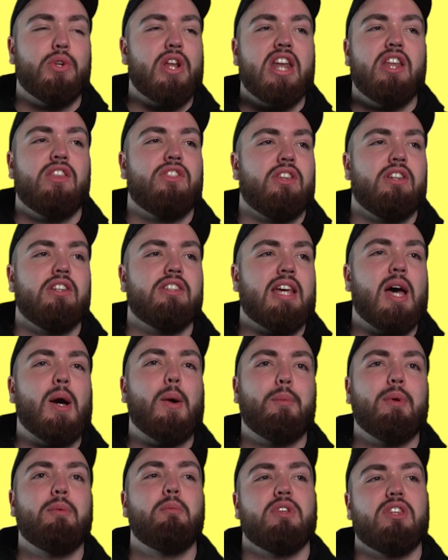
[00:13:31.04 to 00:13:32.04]
doing anything to
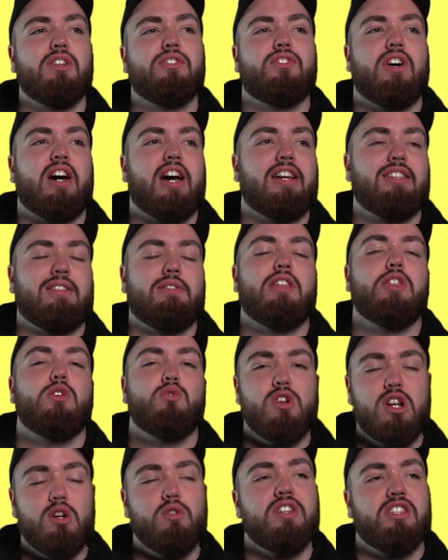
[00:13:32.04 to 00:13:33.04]
help him win the fight. So I'm like, the
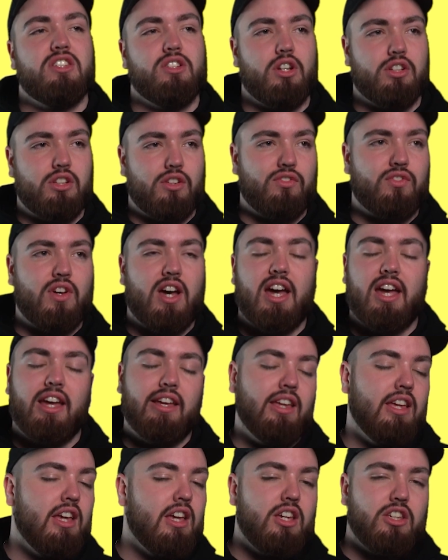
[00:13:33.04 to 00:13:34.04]
real reason you lost a
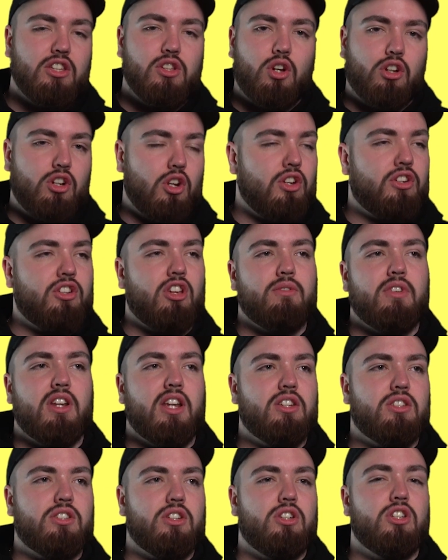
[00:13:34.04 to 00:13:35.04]
fight, you got no
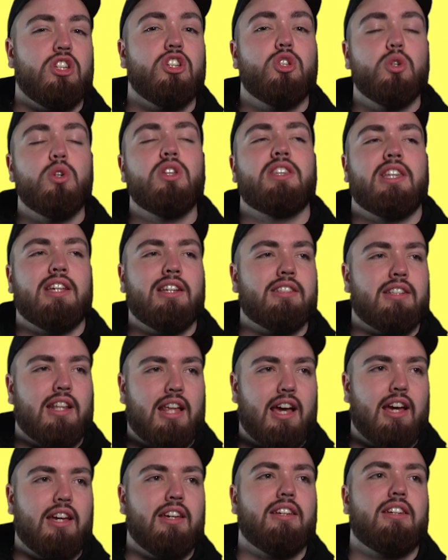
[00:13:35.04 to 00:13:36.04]
determination. You're doing things
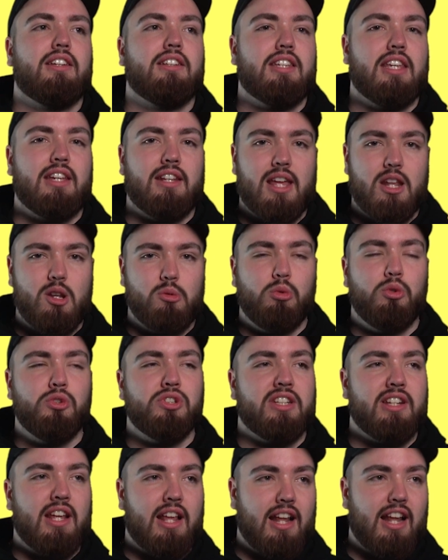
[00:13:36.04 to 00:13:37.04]
like taking edibles
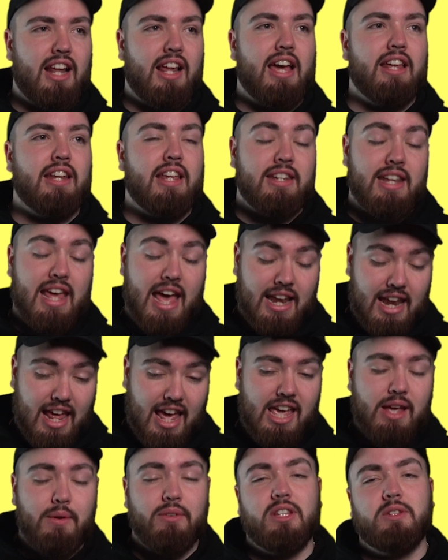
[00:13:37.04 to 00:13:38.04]
in, uh, in
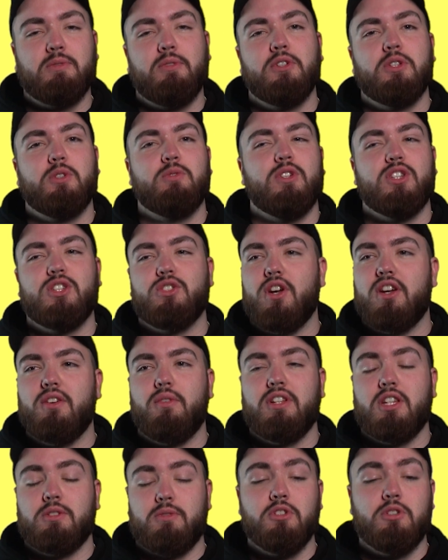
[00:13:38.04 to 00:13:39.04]
LA when you're supposed to be tra-
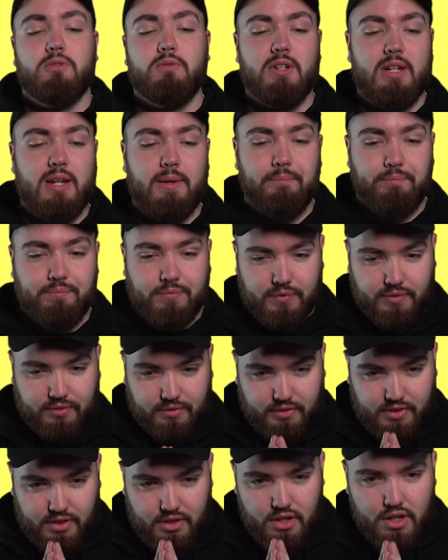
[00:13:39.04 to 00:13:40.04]
when you're supposed to be
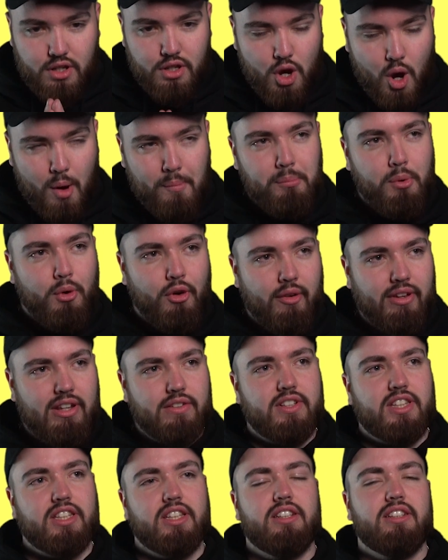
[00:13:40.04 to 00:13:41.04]
on point with
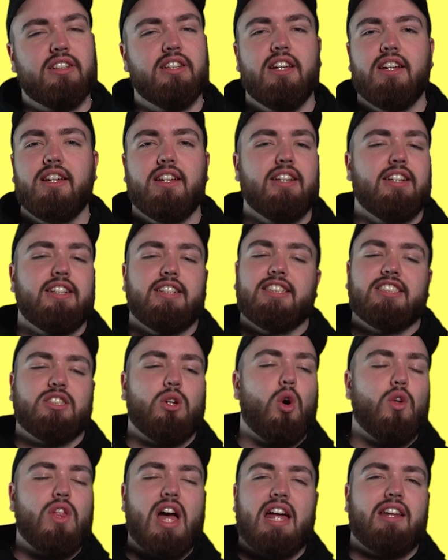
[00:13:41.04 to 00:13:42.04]
everything. So
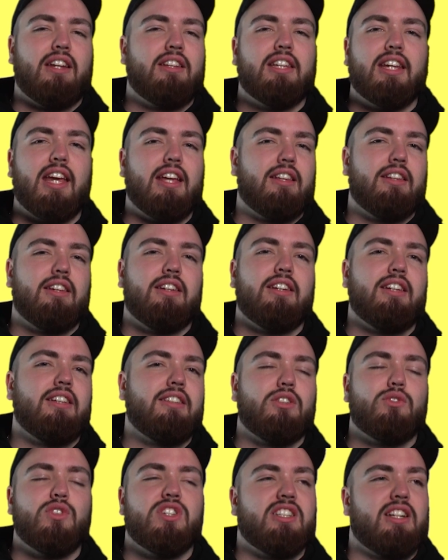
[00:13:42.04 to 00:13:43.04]
all that added together
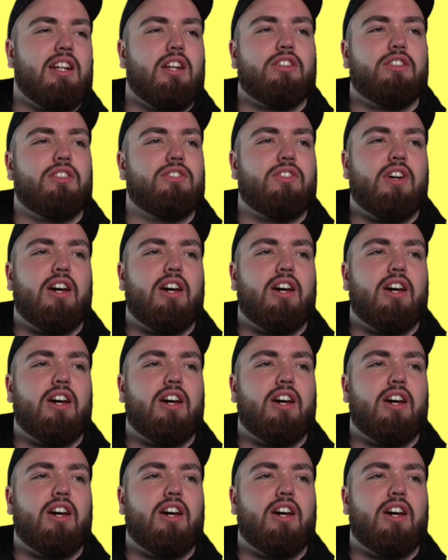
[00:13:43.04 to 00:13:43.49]
is the reason he lost the